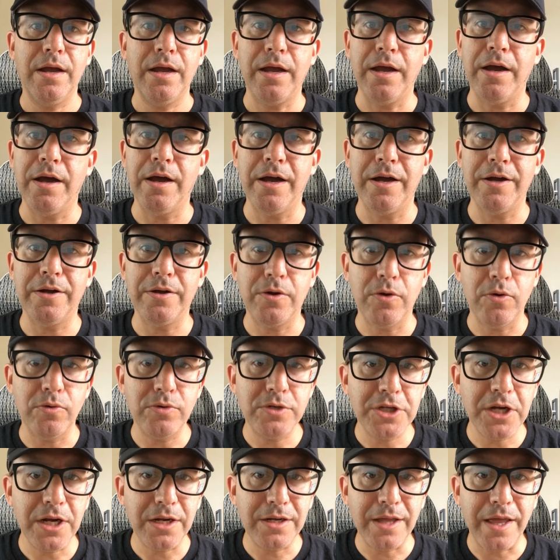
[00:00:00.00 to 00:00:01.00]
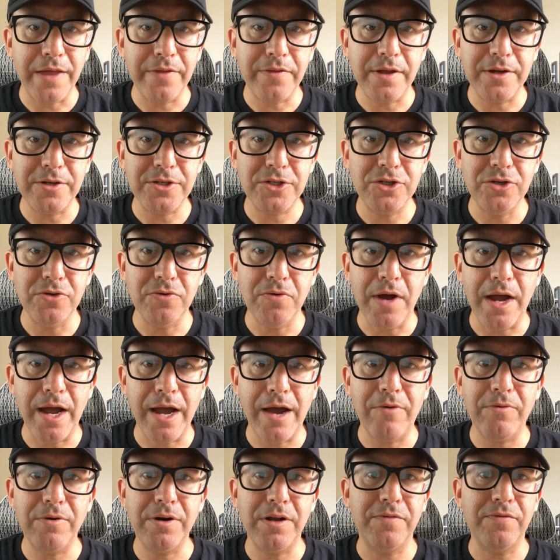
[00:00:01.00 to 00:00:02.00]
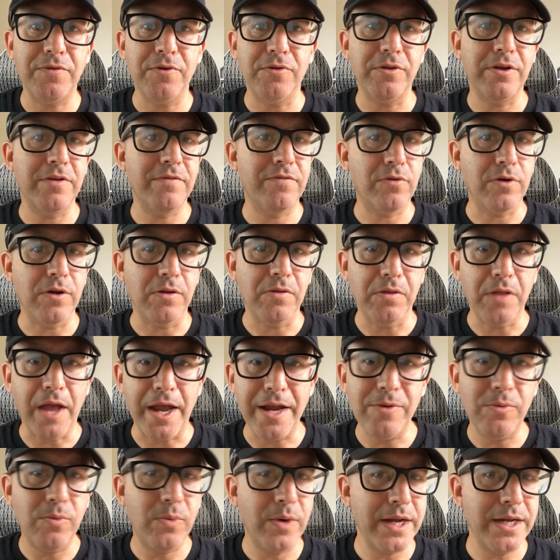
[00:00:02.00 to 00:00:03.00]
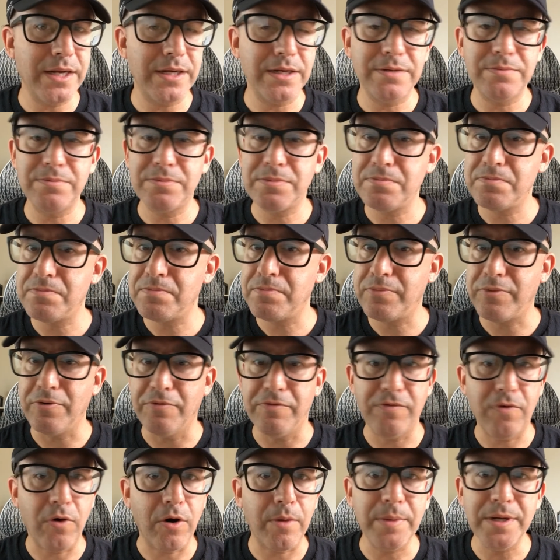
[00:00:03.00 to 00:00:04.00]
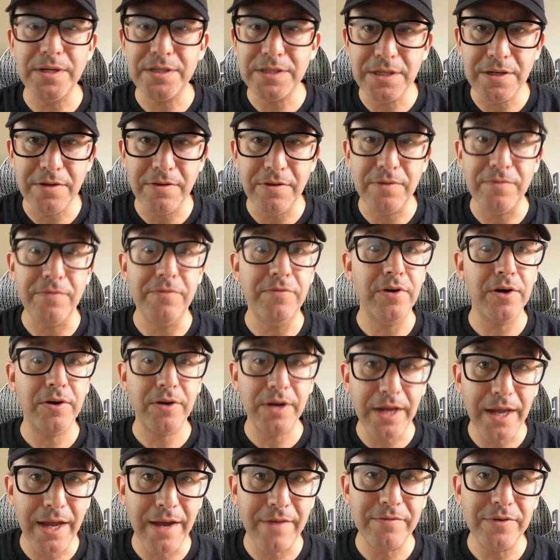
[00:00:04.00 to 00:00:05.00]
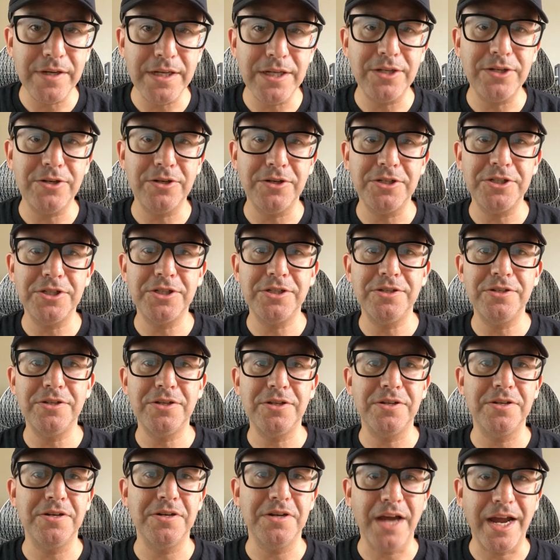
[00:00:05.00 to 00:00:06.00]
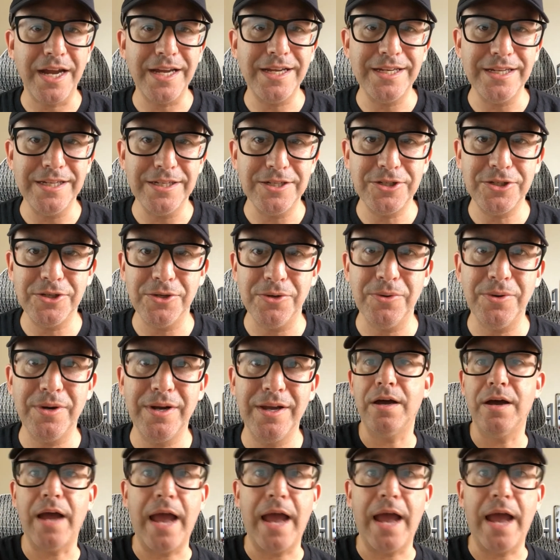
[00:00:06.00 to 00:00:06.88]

Go check that shoe out if you're looking for a lightweight, performance-y, very heavy cushioned Nike shoe.